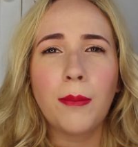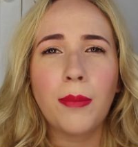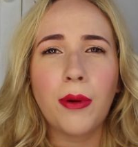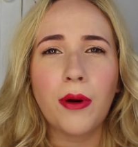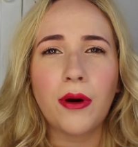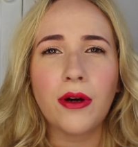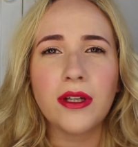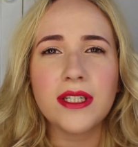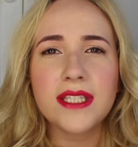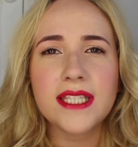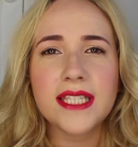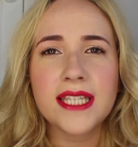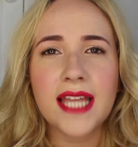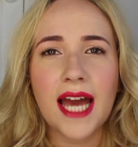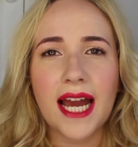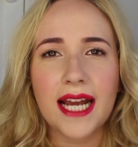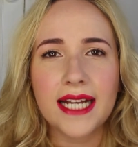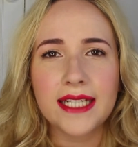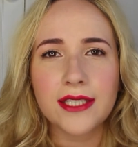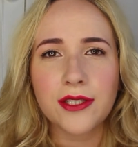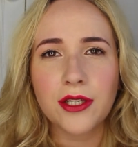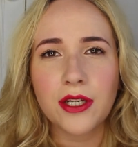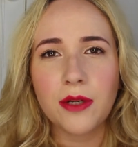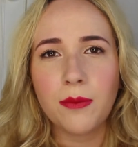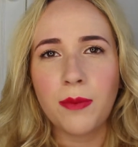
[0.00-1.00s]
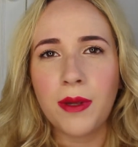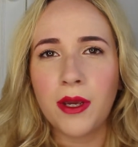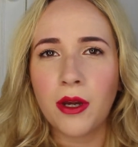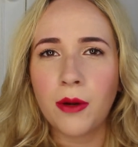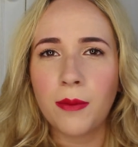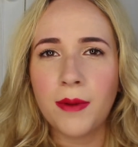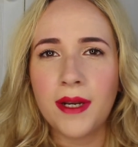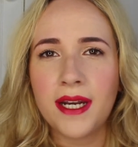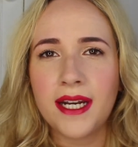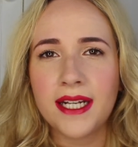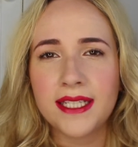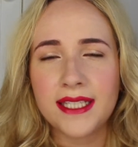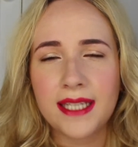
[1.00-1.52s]
but that is going to be
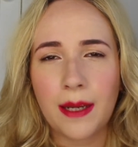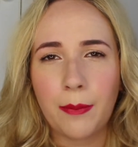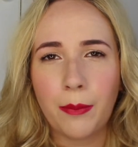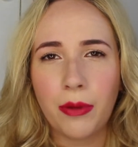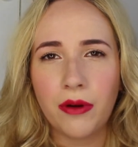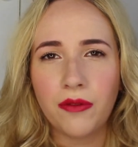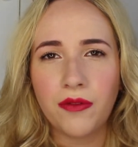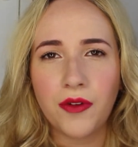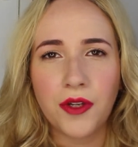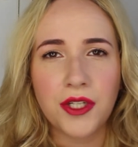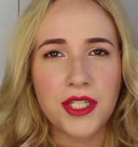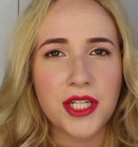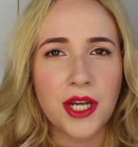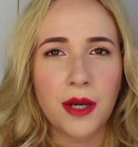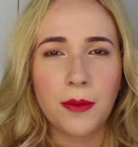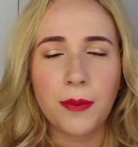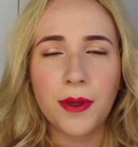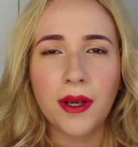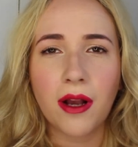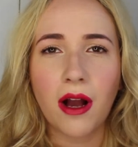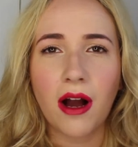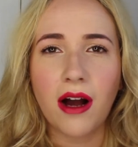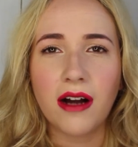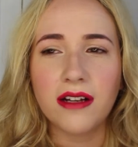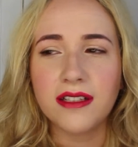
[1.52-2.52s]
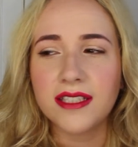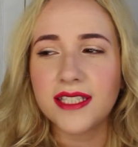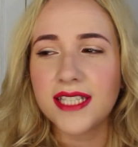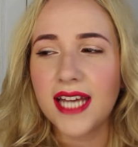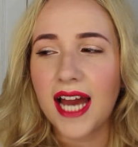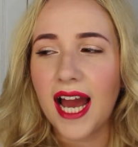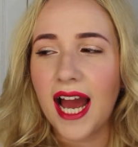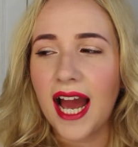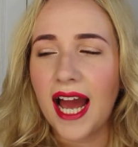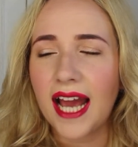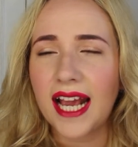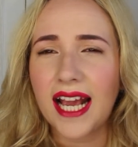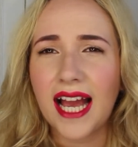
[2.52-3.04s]
coming in a separate video because
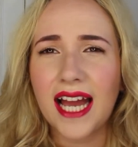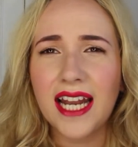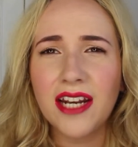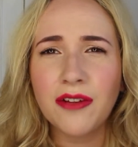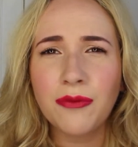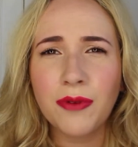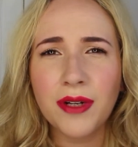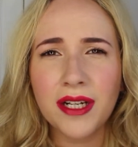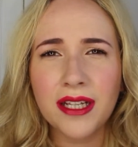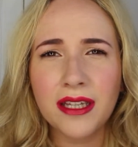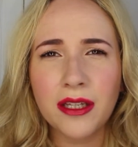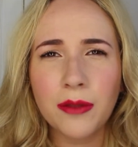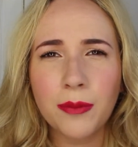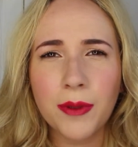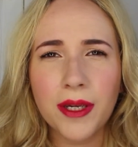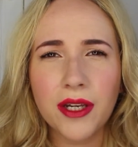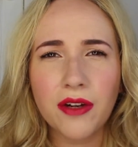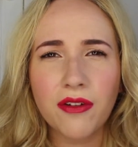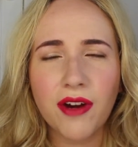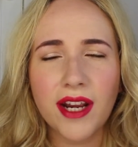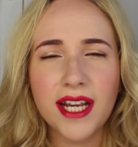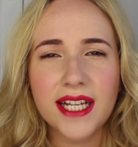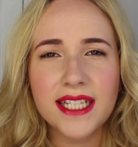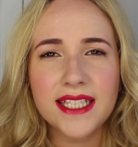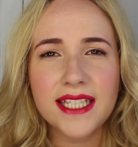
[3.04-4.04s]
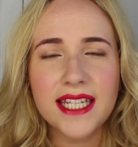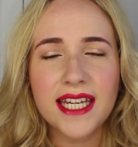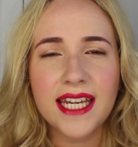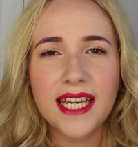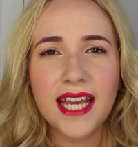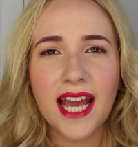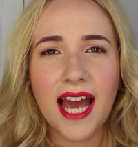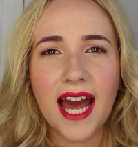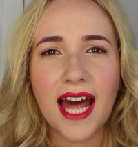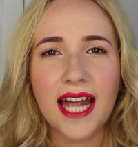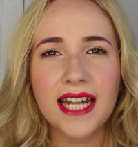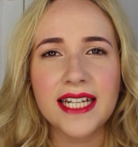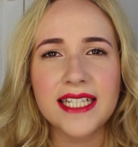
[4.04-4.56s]
I kind of went a little bit
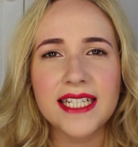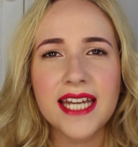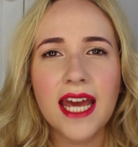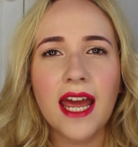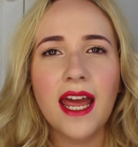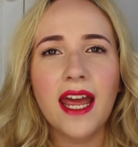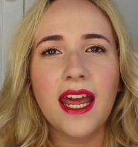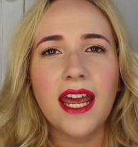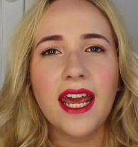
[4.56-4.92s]
crazy, and